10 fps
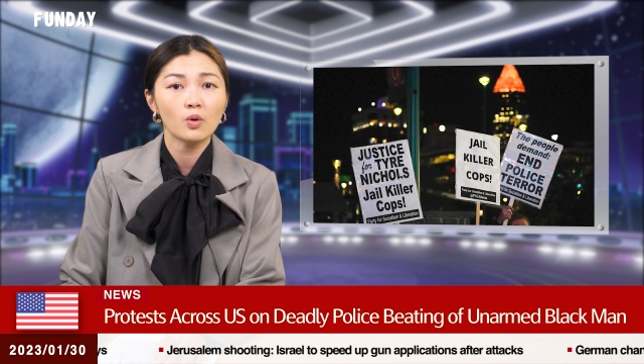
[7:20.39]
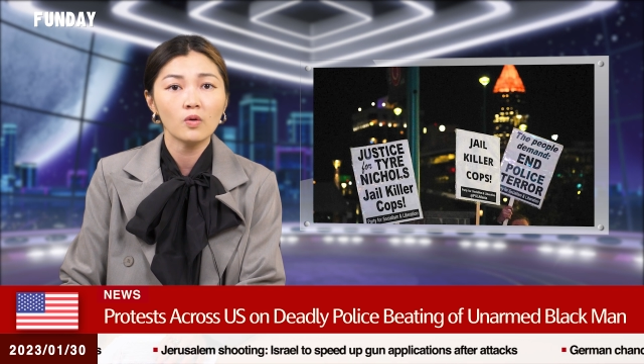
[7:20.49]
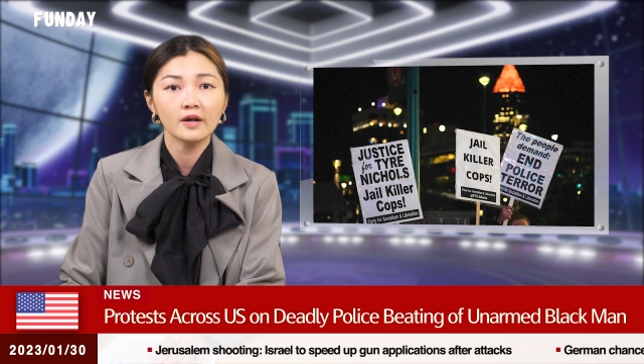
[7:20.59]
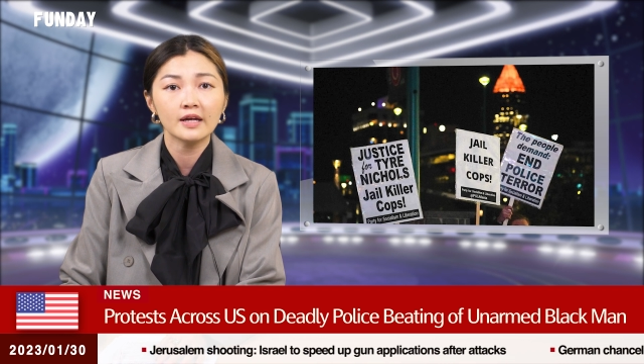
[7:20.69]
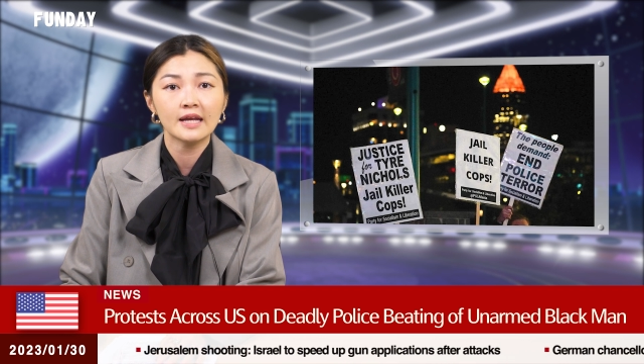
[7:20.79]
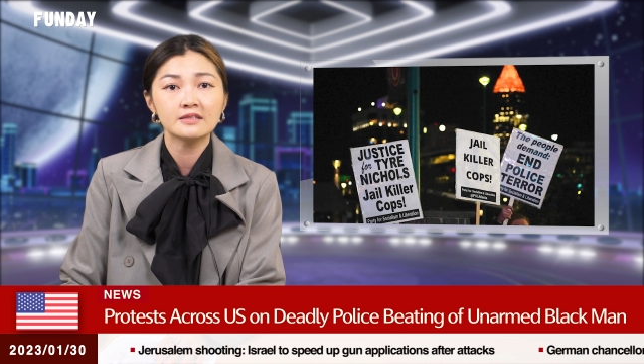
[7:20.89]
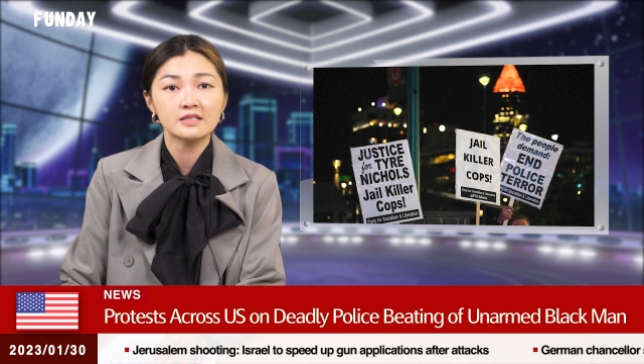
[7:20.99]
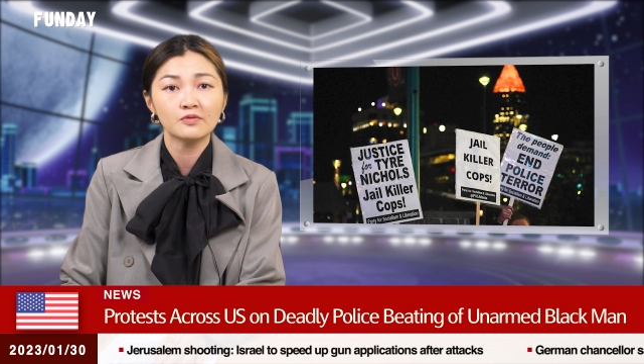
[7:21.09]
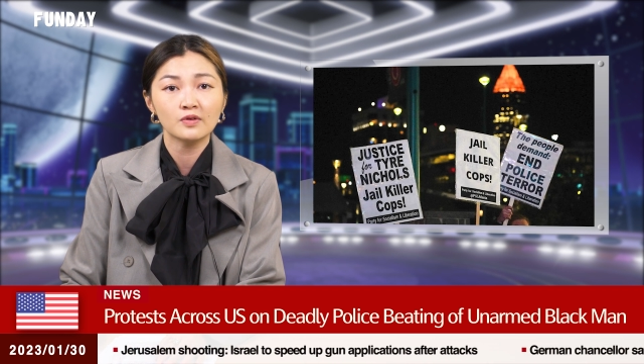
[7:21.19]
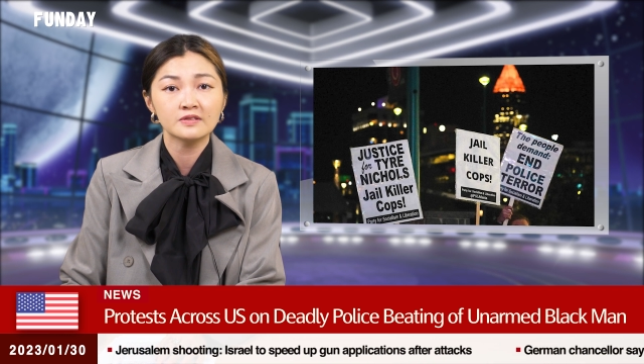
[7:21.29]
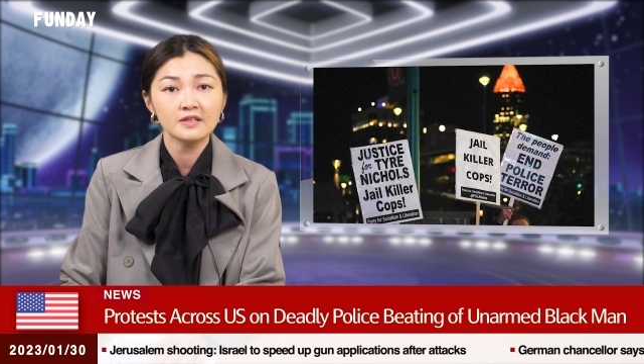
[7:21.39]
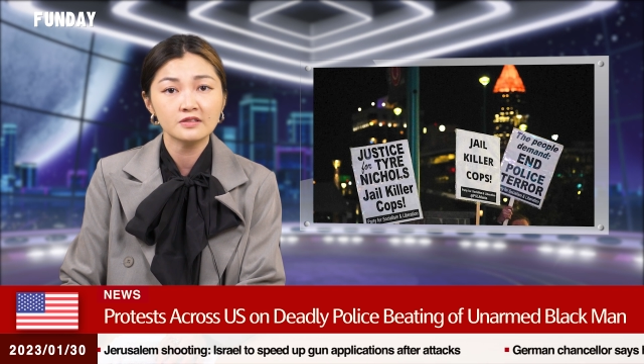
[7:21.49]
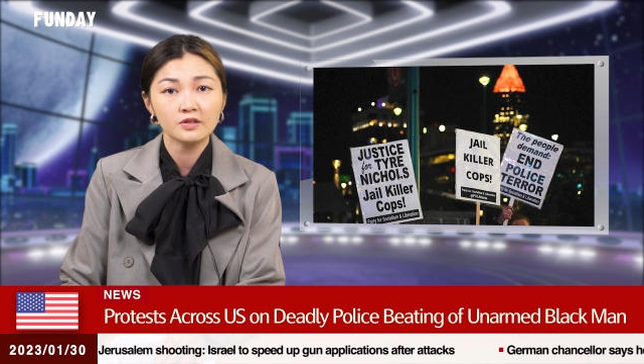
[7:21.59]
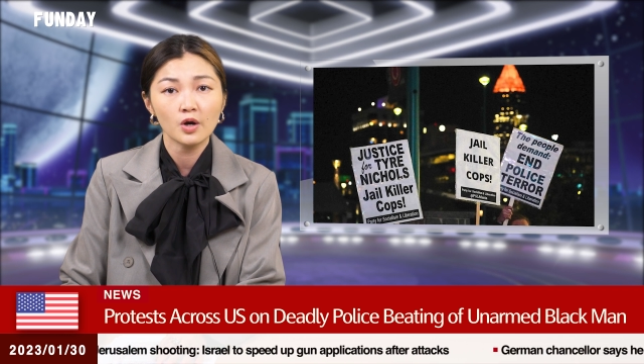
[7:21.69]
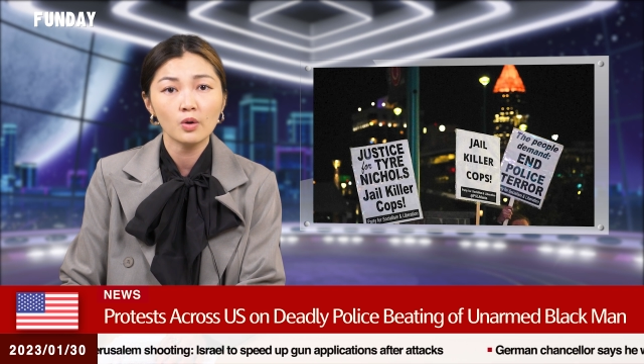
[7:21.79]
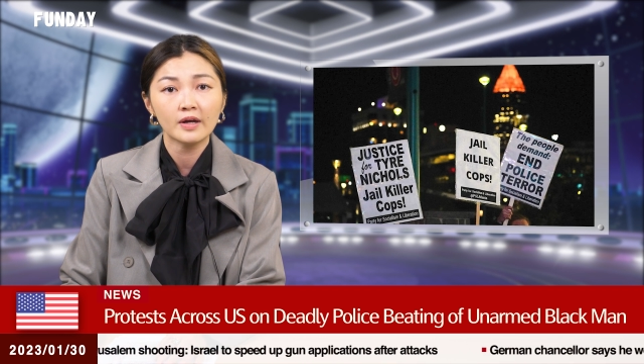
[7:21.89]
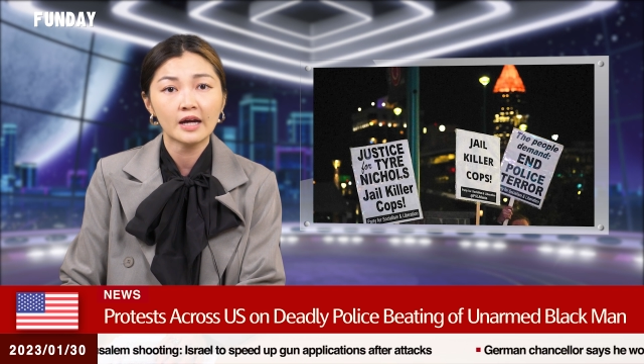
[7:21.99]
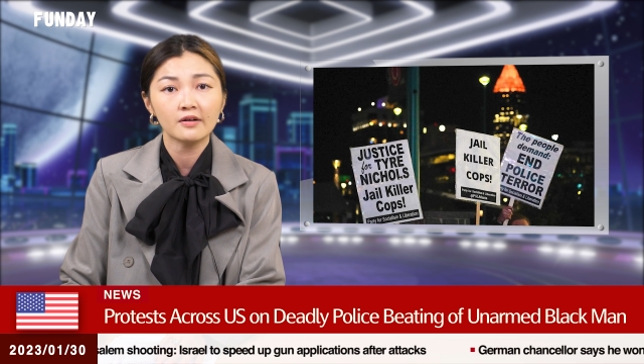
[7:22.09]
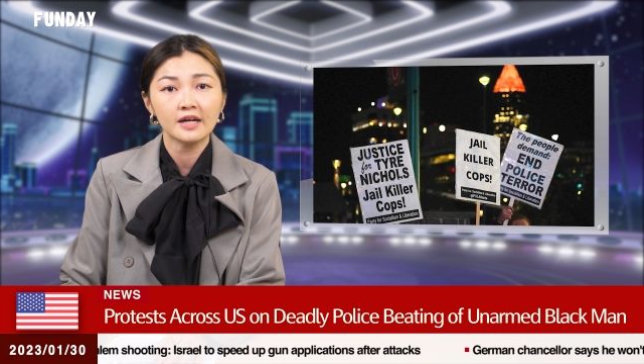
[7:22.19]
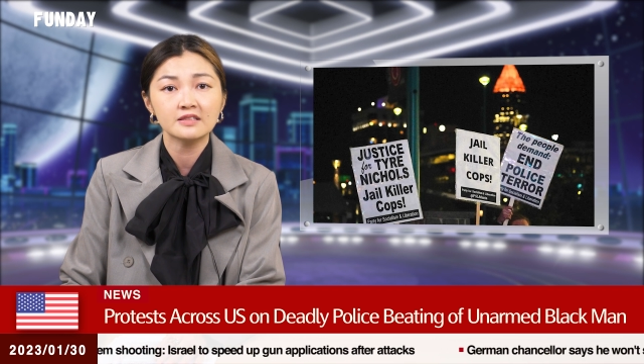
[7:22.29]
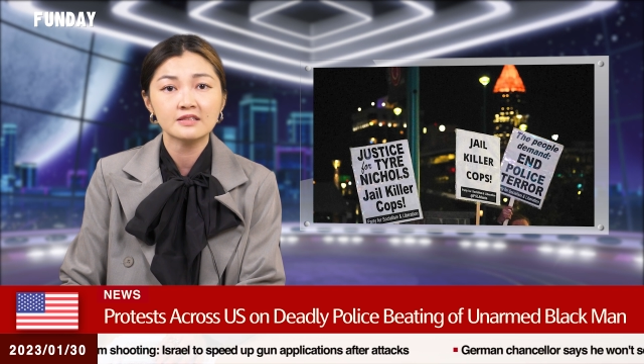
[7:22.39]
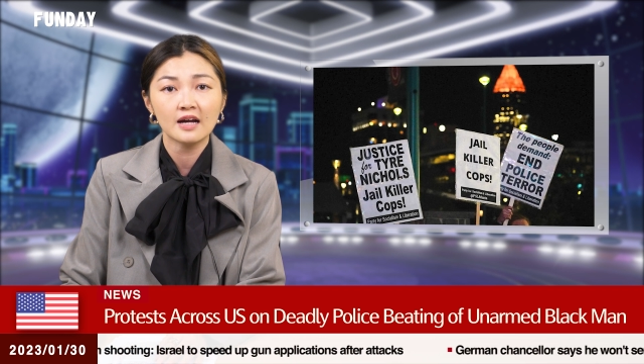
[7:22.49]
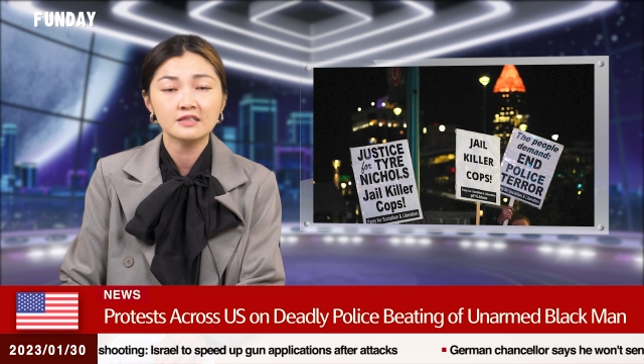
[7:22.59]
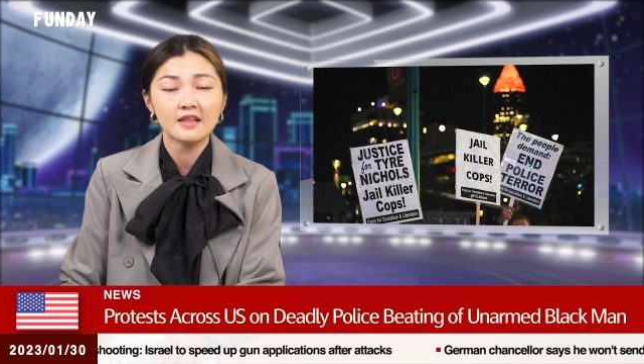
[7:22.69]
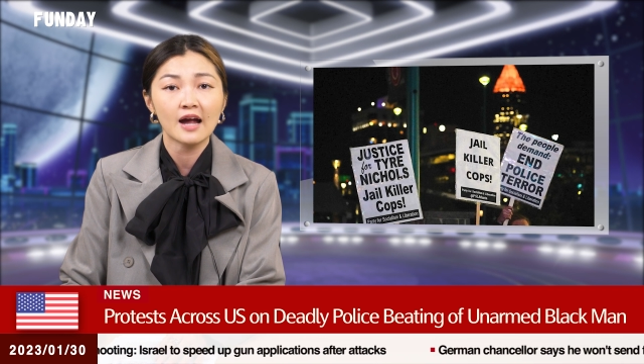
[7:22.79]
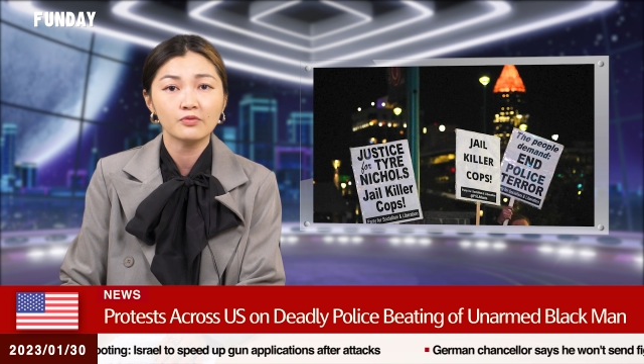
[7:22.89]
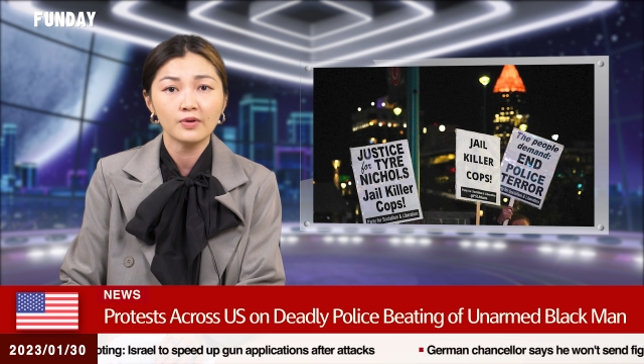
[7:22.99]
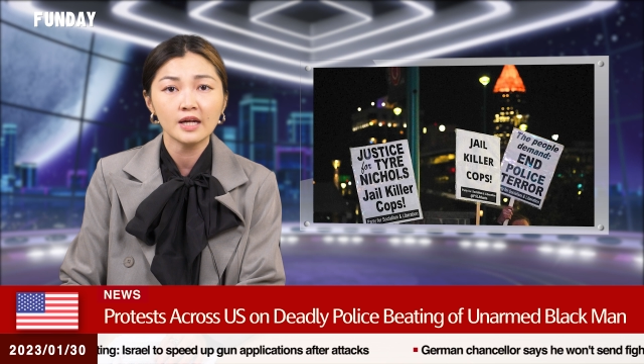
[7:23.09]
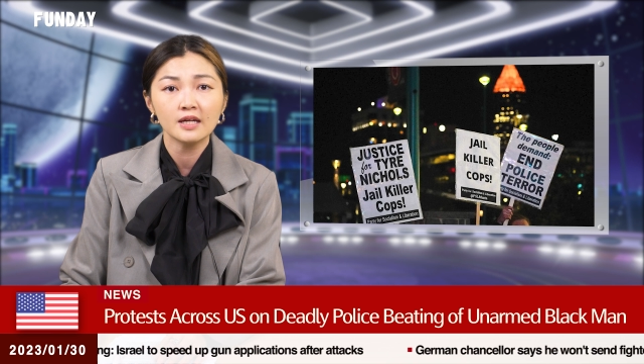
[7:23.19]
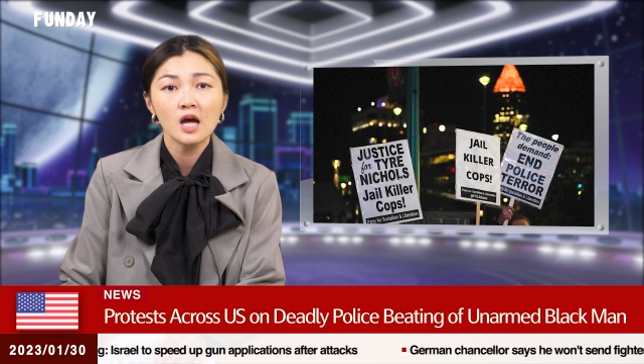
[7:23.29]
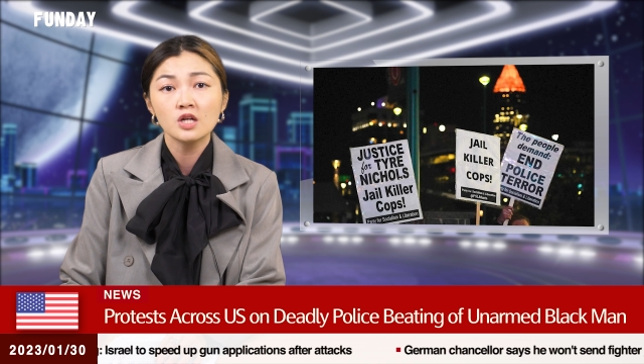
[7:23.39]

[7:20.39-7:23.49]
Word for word: Oregon, and San Francisco, carrying signs that read,